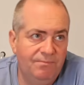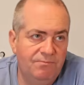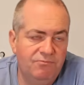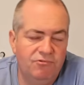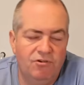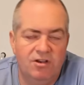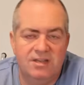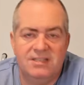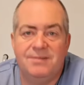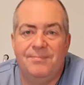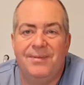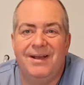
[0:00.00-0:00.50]

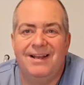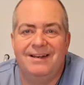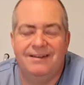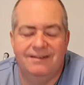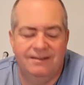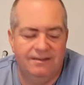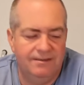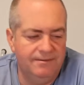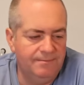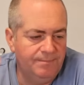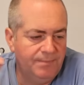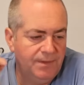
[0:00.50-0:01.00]
price
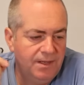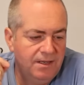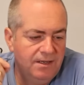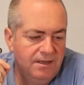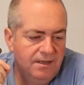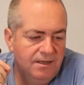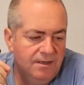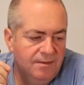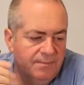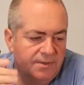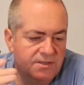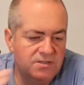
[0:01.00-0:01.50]
dependent,
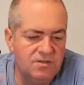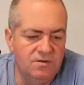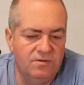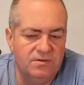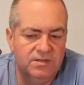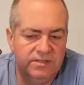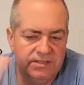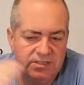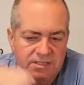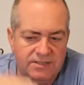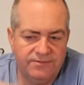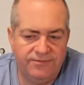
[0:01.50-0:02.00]
but as
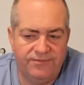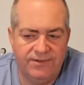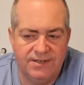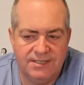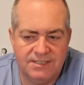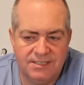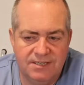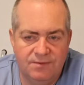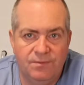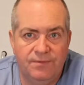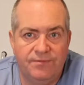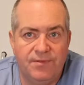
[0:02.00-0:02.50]
long as it
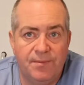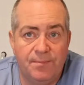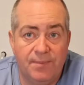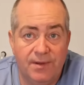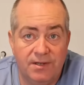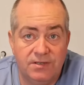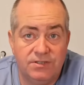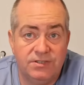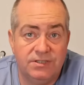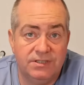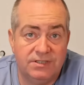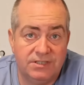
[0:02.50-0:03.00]
fits in with the
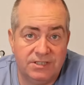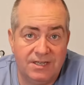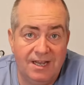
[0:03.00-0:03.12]
budget